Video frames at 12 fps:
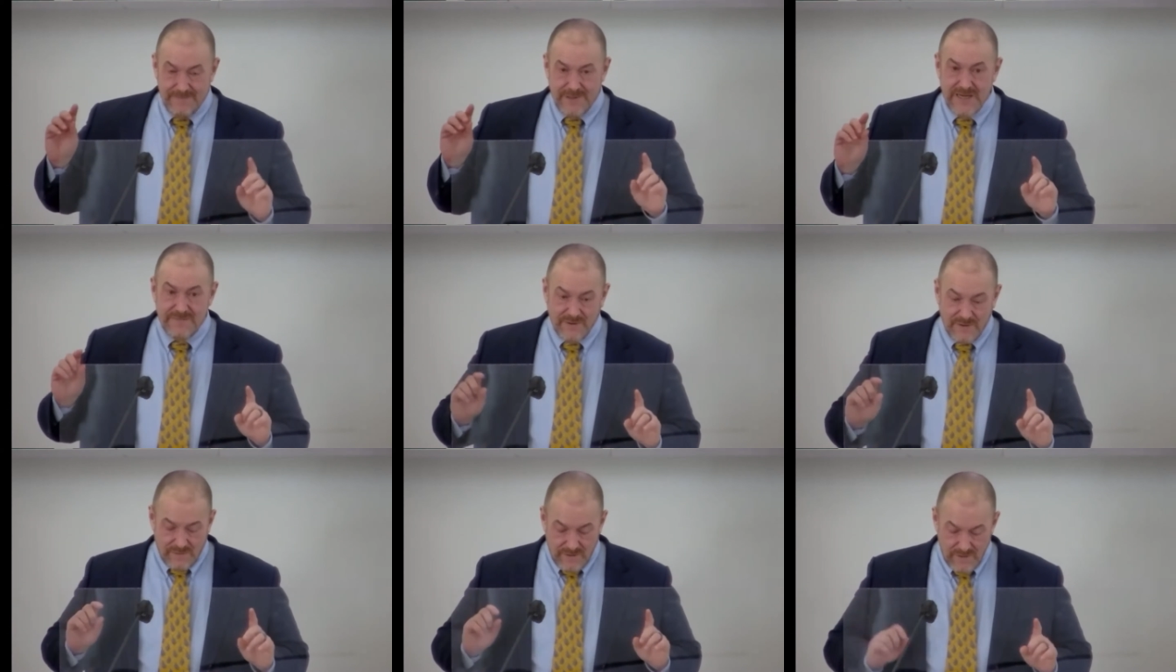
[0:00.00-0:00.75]

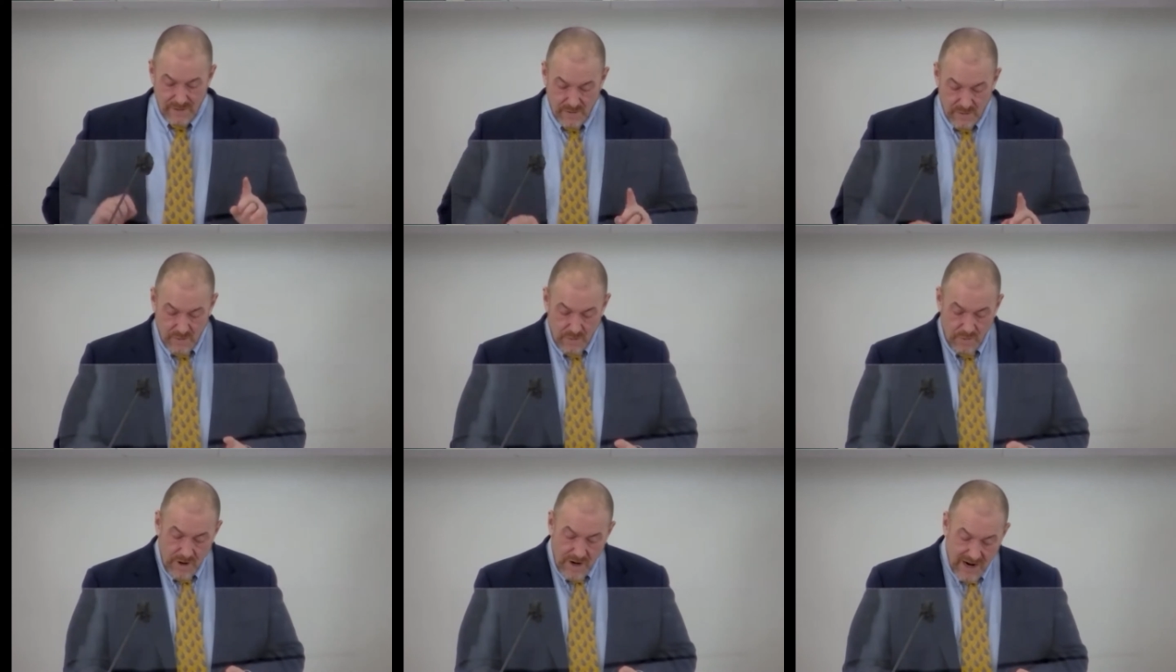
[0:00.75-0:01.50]
People
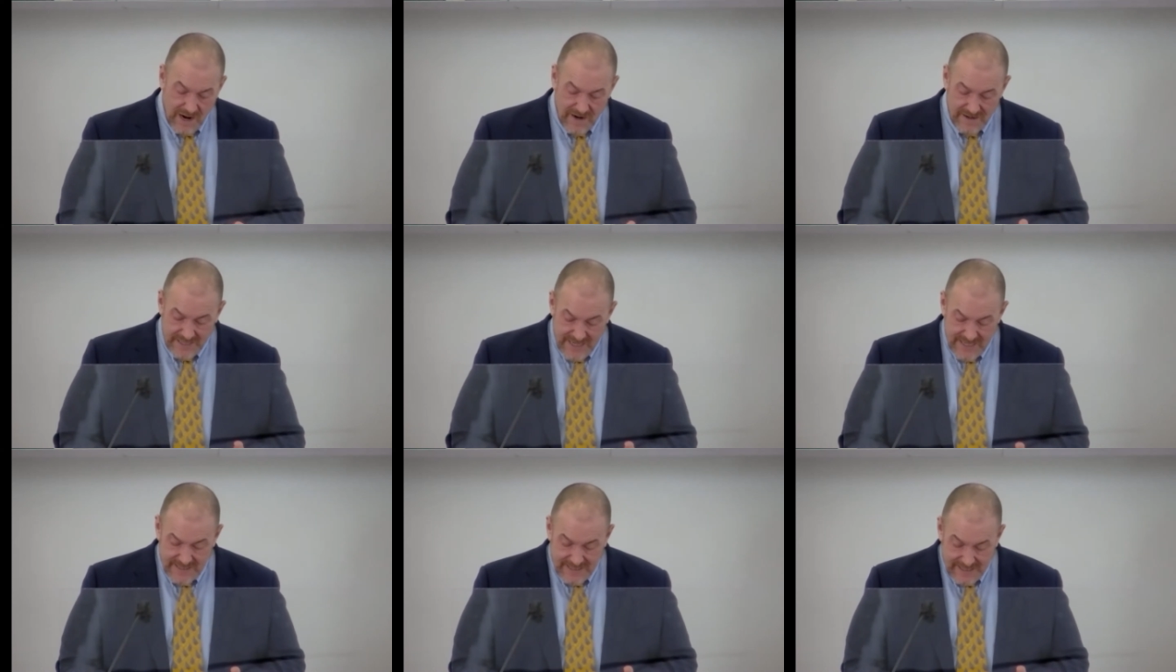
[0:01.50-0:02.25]
who are
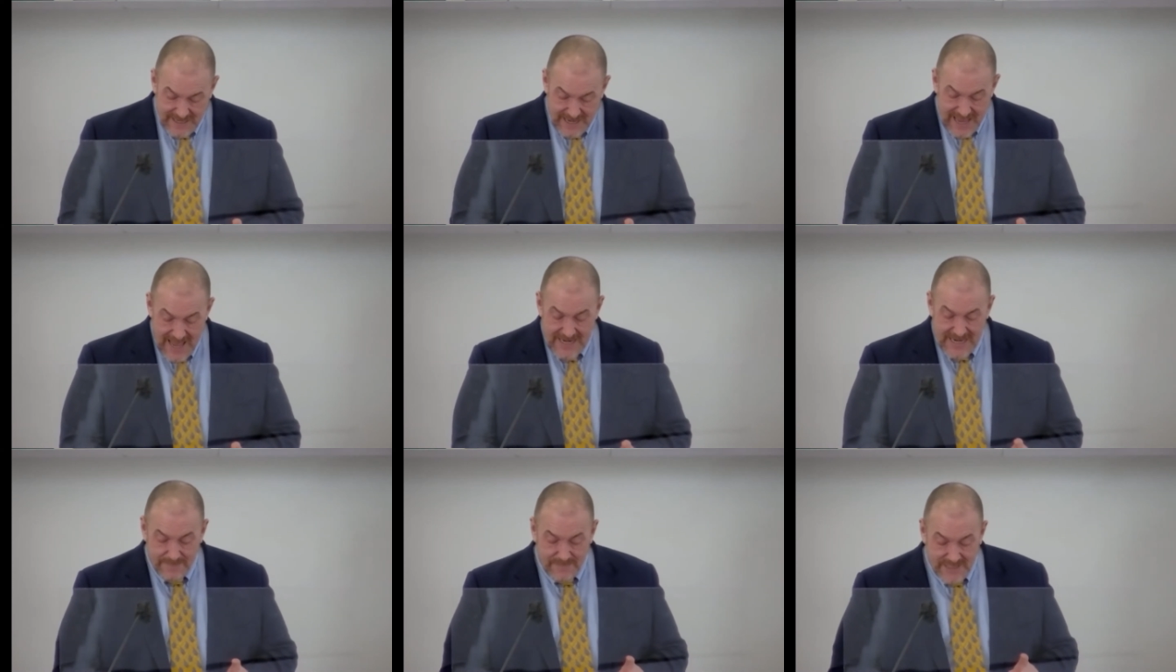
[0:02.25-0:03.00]
in the
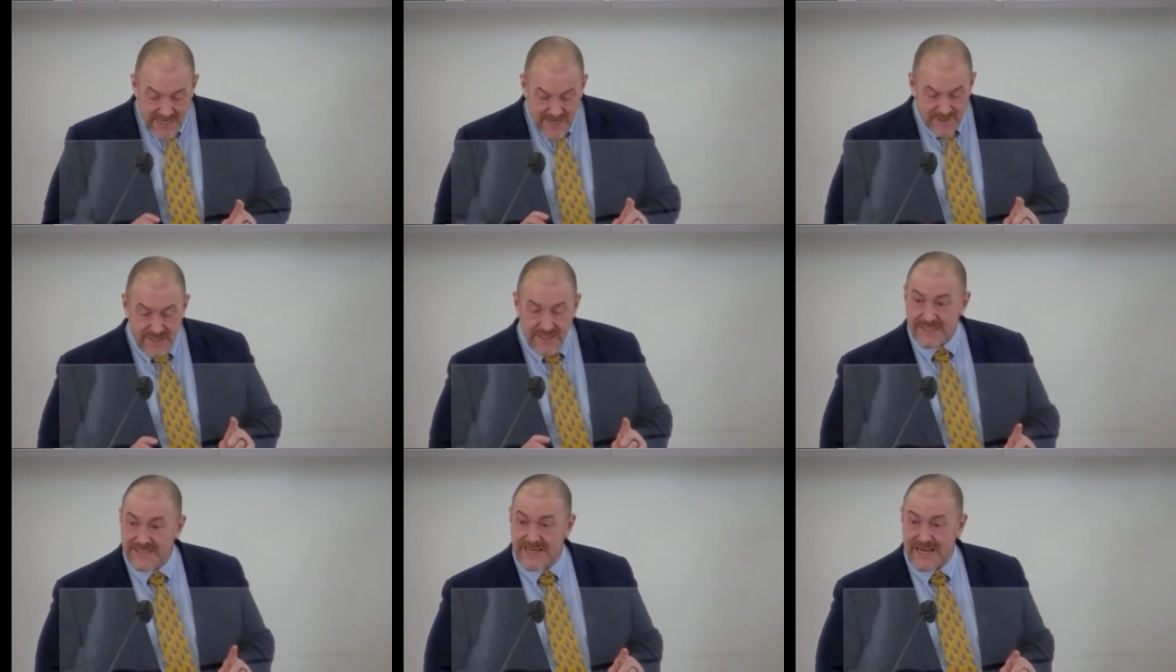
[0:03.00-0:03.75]
adaptation
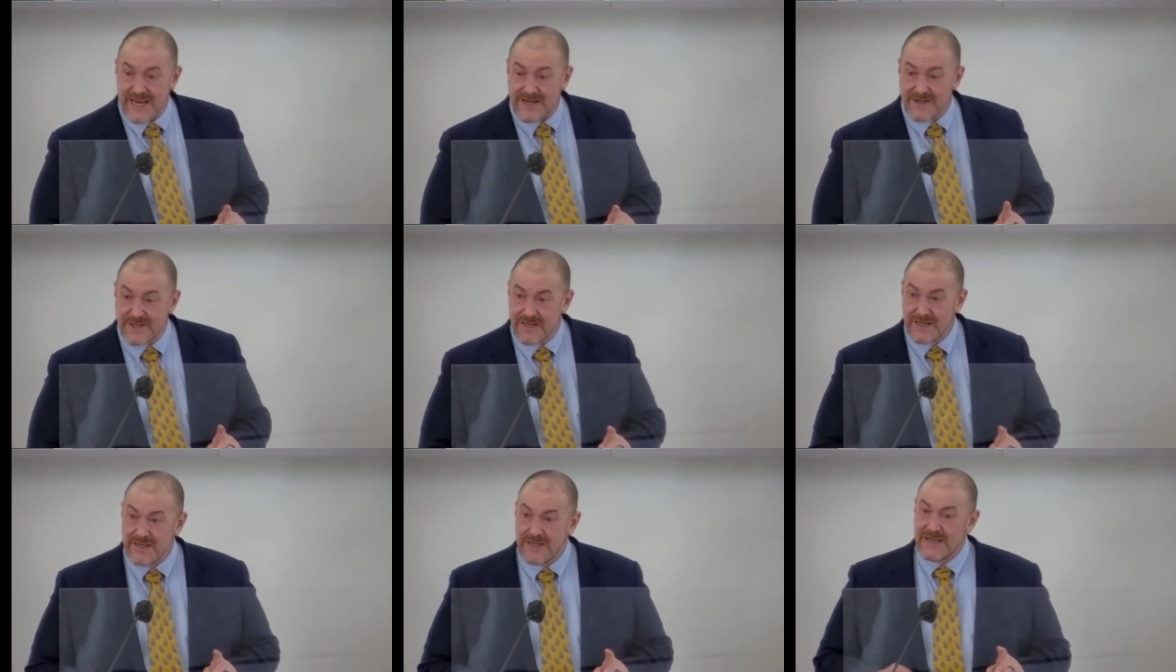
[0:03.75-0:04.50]
stage
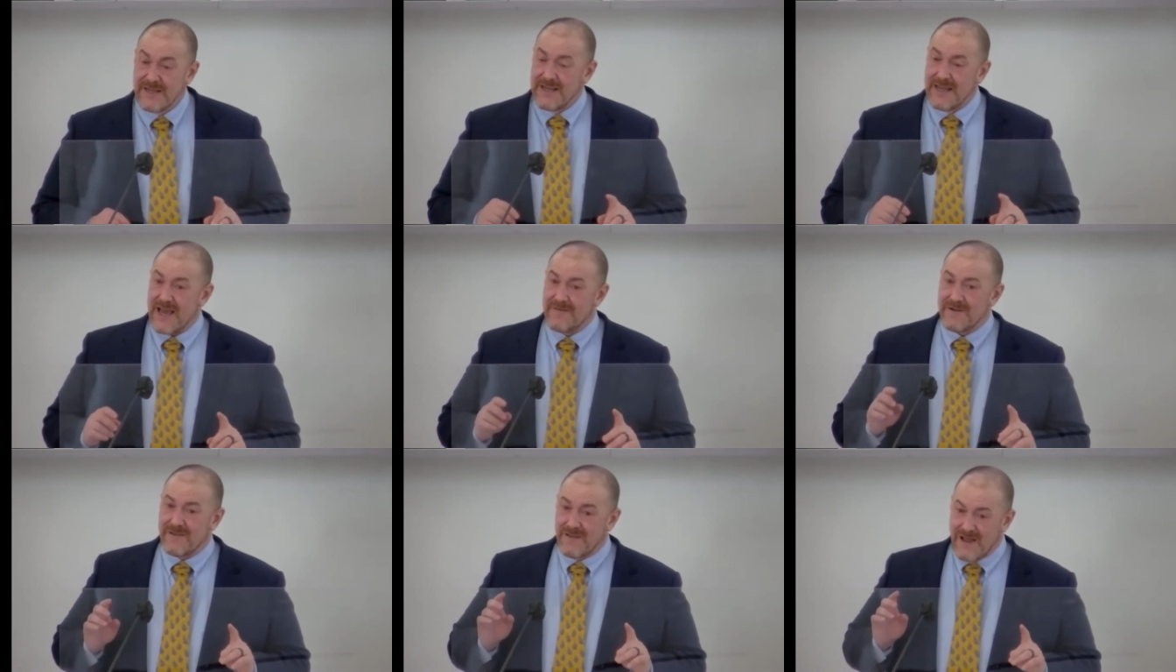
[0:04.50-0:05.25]
have
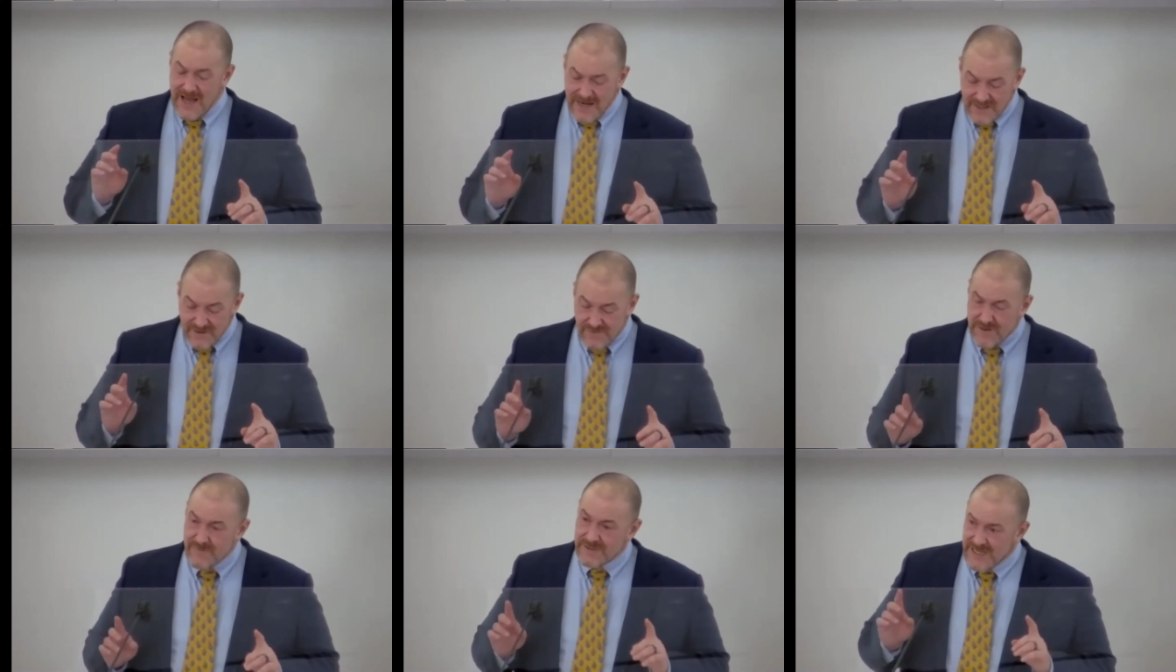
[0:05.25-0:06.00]
a lot of
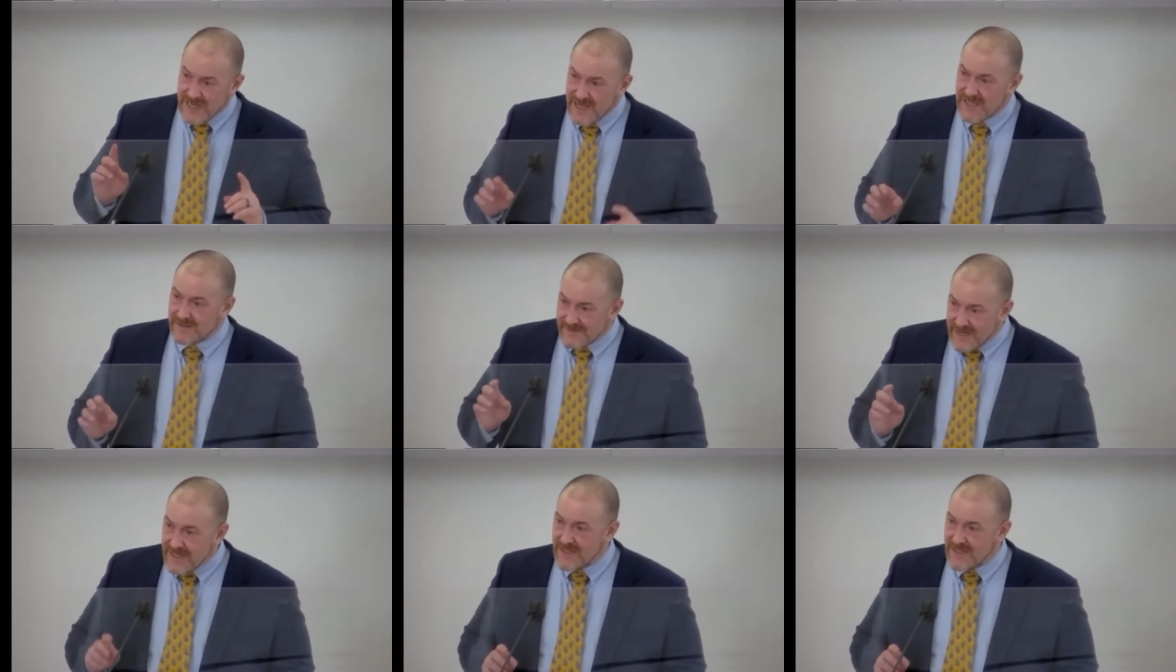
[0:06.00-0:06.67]
trouble tolerating